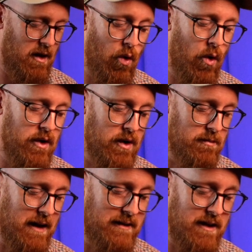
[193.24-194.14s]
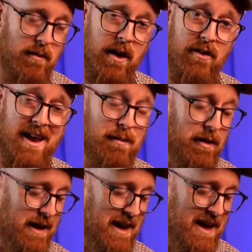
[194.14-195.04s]
or you can play D minor and A
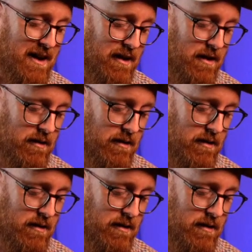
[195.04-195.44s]
minor here.